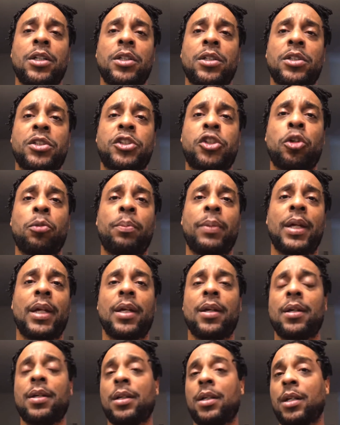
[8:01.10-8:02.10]
shoot me
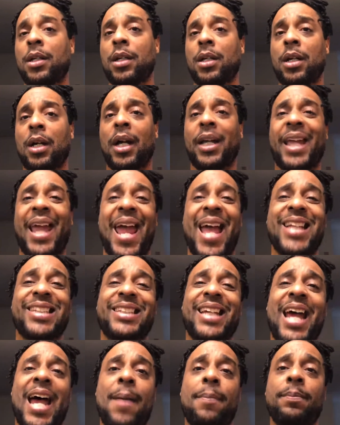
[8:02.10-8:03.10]
a Cash
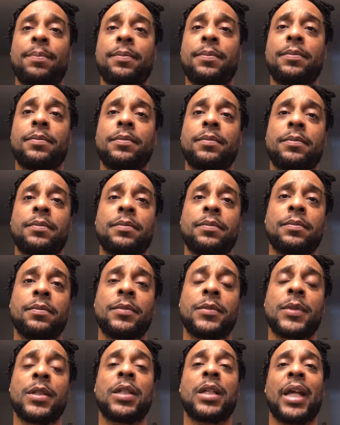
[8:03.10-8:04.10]
App
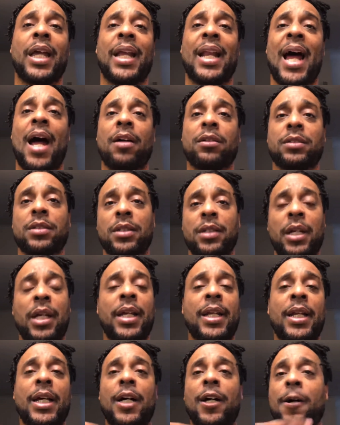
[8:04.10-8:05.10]
and
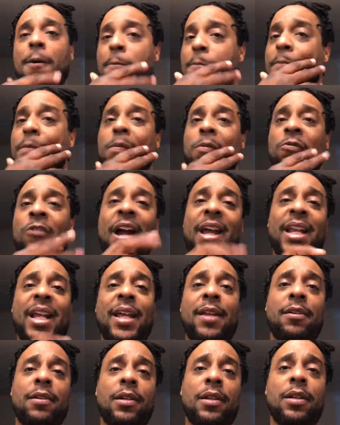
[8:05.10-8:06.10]
write
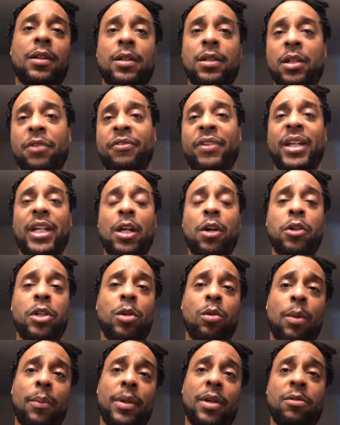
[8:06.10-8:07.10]
in the video you
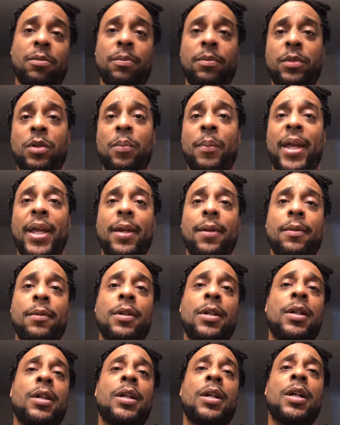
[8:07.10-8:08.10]
want me to make.
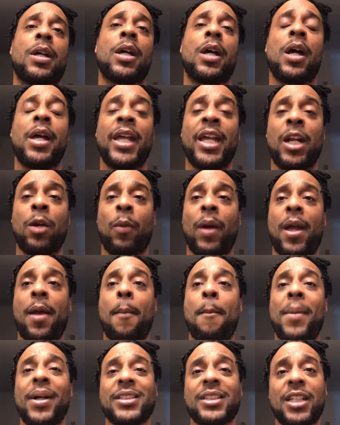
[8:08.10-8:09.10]
Anyway,
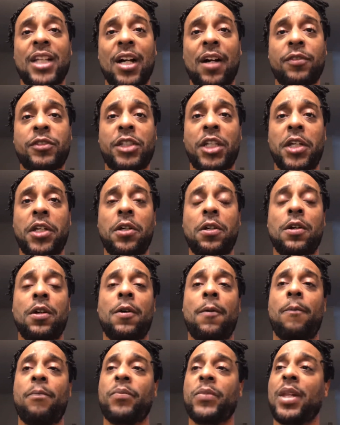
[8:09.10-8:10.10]
much love to you.
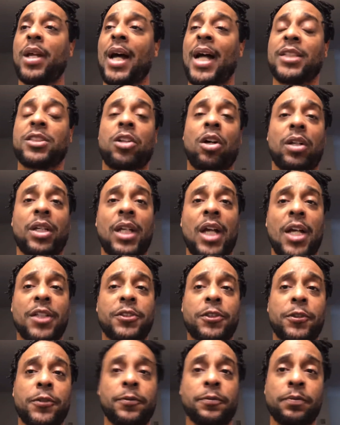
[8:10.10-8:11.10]
I'll talk to y'all
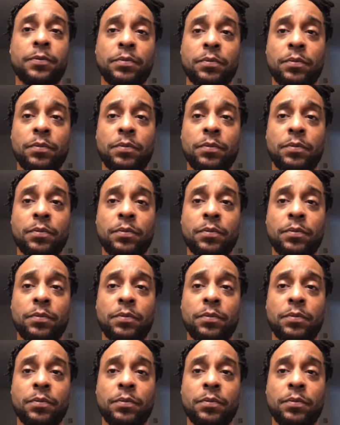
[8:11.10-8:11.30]
soon.